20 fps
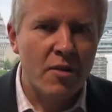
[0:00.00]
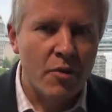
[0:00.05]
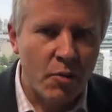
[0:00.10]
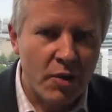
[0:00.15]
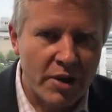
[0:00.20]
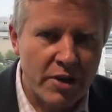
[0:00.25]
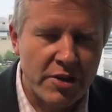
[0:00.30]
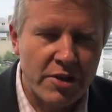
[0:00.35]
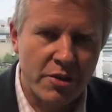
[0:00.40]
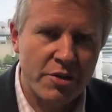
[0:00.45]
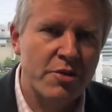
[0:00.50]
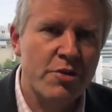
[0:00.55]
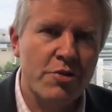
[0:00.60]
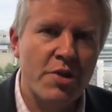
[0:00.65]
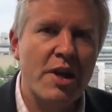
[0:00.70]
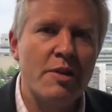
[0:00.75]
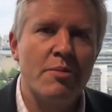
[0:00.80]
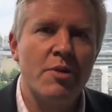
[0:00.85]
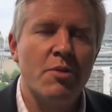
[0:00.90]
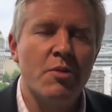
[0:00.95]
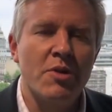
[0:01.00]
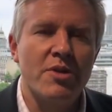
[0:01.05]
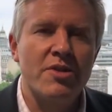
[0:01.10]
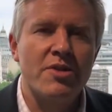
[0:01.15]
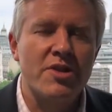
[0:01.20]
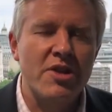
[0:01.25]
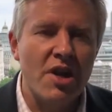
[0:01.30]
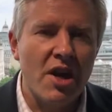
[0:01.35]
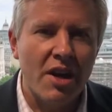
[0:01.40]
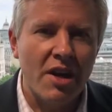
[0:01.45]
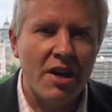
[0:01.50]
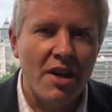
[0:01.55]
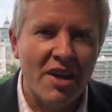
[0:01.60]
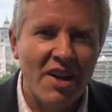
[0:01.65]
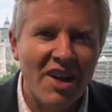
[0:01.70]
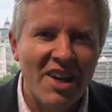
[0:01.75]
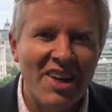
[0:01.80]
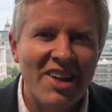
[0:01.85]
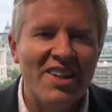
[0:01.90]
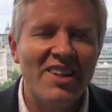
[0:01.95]
when Don Draper was young.
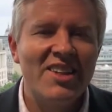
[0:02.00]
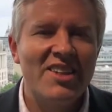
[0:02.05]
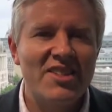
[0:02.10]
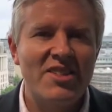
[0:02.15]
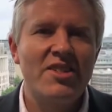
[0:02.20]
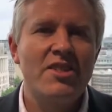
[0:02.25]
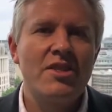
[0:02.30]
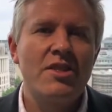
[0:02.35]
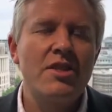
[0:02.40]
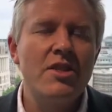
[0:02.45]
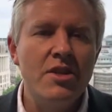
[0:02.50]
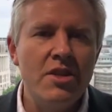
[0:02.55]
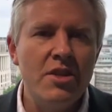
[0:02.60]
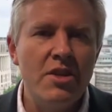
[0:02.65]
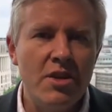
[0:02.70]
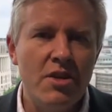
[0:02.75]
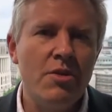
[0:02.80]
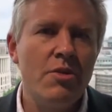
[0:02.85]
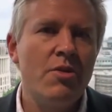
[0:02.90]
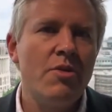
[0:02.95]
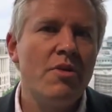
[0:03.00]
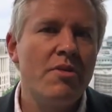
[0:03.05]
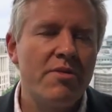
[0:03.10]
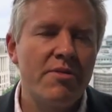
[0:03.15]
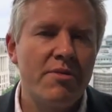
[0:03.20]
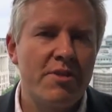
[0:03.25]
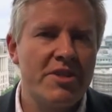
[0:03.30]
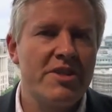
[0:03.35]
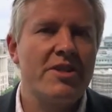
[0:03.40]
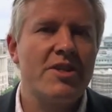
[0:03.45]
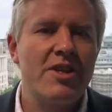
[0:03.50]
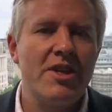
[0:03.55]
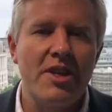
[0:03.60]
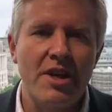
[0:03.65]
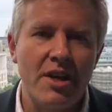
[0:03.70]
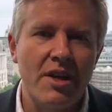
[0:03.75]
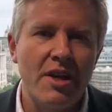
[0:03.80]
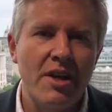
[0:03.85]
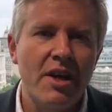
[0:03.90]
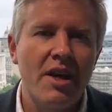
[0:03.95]
This is the new
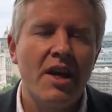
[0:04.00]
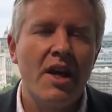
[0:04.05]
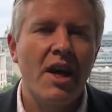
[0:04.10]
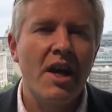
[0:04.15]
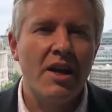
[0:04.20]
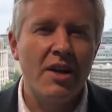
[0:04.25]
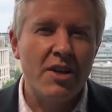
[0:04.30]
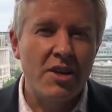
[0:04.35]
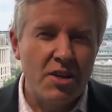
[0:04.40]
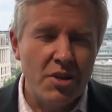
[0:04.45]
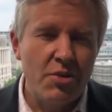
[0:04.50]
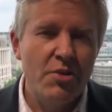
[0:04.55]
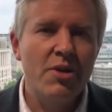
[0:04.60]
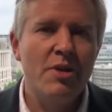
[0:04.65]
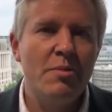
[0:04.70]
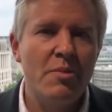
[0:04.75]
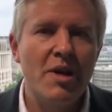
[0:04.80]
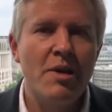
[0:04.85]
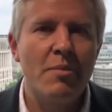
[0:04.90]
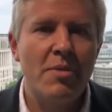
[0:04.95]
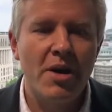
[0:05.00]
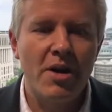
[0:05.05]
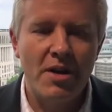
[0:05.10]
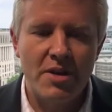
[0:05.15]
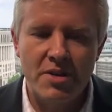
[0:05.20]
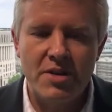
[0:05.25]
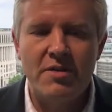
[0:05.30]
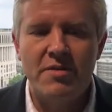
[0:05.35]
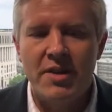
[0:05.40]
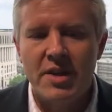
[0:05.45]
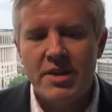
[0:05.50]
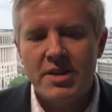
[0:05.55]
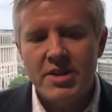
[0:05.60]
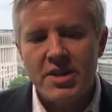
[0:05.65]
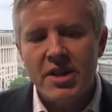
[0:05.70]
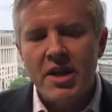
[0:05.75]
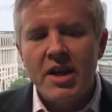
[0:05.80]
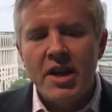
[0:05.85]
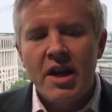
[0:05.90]
frontier and you can be a part of it.